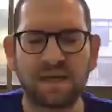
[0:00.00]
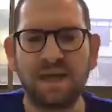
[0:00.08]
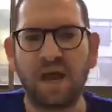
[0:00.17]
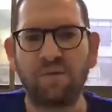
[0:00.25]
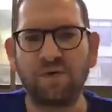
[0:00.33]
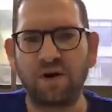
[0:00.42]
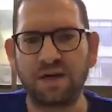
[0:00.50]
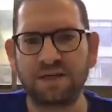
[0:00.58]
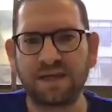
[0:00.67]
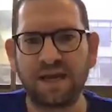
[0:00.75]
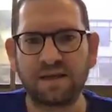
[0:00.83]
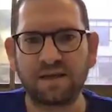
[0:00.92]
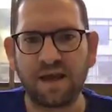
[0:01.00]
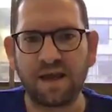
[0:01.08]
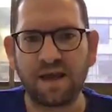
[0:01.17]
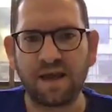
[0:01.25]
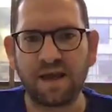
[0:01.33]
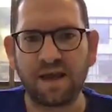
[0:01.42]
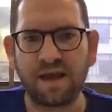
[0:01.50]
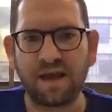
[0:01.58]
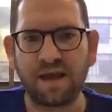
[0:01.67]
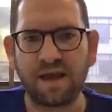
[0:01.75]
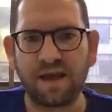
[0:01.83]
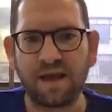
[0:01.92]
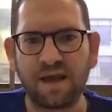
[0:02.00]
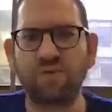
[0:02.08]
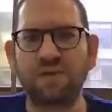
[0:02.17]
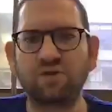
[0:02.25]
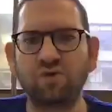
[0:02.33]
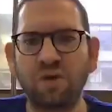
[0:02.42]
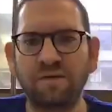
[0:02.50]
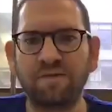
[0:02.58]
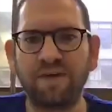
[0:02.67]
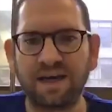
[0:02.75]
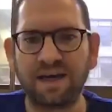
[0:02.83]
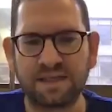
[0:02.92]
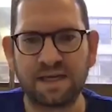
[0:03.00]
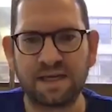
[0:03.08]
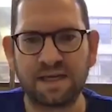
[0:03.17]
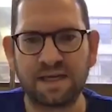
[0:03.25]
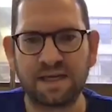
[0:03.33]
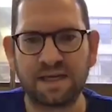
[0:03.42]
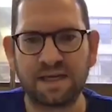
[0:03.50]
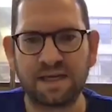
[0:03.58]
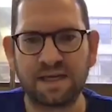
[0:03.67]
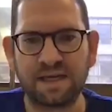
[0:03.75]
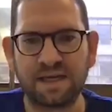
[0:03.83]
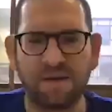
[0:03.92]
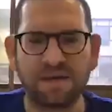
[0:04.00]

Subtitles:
And we've got to take advantage of the fact that we do have a vaccine that's being developed.